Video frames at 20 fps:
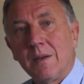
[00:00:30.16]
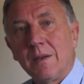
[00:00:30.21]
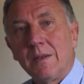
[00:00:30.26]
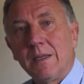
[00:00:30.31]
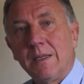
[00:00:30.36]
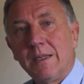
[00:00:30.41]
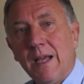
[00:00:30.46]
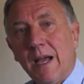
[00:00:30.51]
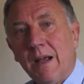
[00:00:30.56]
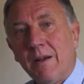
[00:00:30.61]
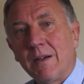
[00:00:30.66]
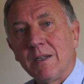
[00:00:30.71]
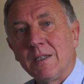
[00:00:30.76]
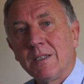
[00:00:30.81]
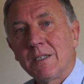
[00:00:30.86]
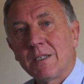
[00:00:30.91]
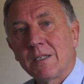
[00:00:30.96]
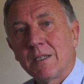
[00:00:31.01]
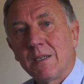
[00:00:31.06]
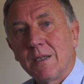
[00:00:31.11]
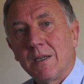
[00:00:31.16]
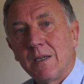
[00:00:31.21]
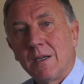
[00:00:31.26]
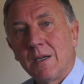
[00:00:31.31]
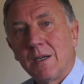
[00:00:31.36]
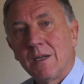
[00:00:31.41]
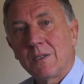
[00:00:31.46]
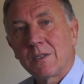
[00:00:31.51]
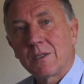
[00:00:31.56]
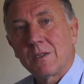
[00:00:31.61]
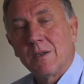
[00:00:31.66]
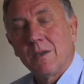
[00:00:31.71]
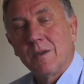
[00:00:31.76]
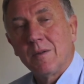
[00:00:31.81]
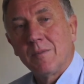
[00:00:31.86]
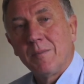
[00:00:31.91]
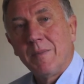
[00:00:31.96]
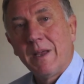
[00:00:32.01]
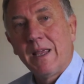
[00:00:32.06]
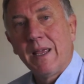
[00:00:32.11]
Deterrence is
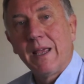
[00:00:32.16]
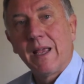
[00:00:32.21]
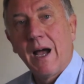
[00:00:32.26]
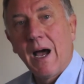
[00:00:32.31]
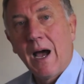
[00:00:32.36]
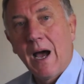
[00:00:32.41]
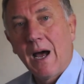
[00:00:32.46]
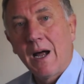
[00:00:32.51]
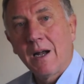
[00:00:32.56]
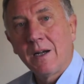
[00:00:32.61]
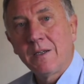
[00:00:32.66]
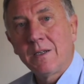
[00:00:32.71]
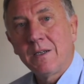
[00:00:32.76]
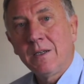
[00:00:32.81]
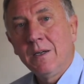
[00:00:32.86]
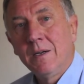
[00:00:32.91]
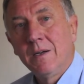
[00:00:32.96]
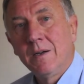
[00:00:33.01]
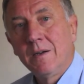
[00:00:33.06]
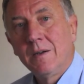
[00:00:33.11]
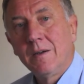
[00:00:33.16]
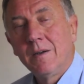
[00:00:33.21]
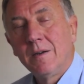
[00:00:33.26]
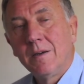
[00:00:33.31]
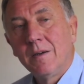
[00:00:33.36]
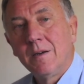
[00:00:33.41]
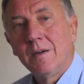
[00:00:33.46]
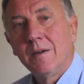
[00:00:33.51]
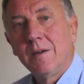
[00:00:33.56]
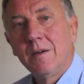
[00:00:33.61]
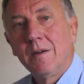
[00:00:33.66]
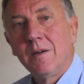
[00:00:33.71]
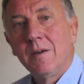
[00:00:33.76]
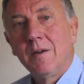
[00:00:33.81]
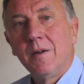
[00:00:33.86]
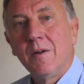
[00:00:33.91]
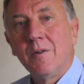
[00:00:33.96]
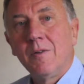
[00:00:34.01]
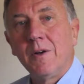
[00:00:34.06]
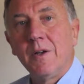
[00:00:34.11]
making it harder
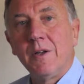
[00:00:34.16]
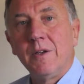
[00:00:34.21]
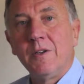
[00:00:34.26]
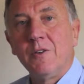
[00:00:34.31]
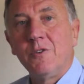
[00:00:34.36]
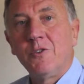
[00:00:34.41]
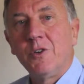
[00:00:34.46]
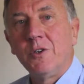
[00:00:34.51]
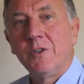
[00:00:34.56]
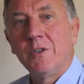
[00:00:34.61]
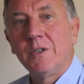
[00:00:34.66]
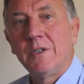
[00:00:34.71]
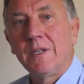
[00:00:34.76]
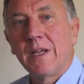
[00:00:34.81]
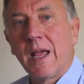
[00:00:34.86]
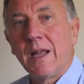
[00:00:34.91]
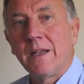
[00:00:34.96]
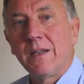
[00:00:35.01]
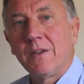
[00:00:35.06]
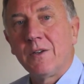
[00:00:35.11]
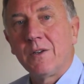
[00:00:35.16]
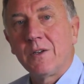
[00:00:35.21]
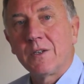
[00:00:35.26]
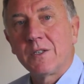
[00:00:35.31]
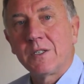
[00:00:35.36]
for an intruder to get into your